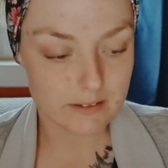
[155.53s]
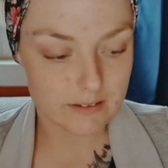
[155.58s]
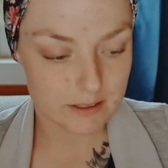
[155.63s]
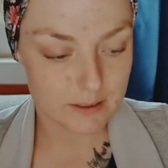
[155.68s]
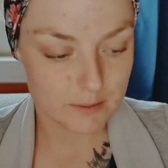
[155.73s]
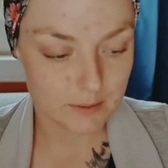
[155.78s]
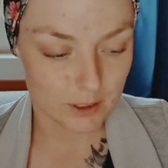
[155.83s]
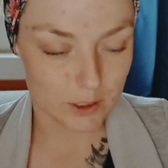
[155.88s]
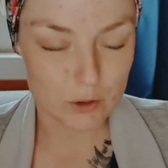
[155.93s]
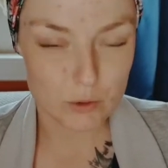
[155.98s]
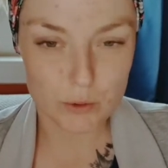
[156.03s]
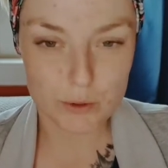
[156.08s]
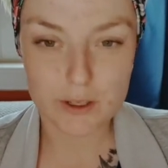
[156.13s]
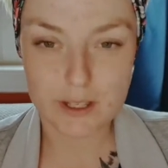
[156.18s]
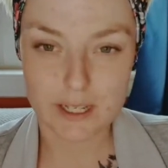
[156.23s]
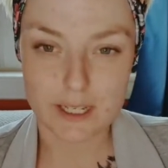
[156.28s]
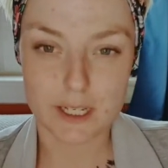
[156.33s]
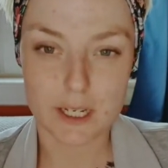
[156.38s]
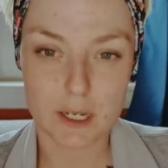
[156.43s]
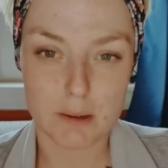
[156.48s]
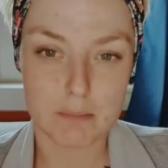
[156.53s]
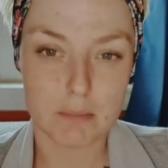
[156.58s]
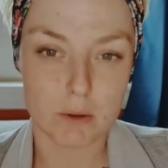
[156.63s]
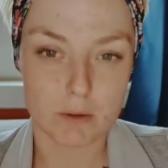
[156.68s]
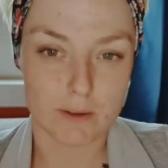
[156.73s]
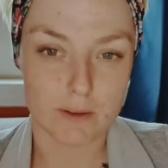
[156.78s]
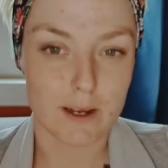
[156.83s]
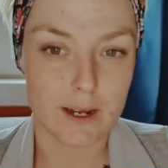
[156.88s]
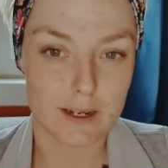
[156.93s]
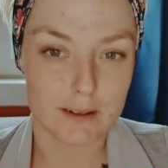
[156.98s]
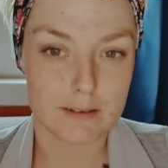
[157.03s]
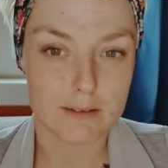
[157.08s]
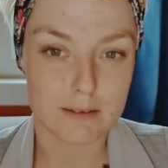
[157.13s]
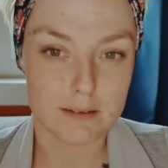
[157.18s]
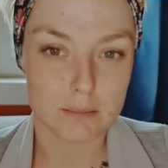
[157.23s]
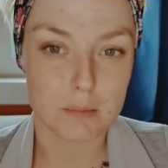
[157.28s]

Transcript: I don't think you can build it as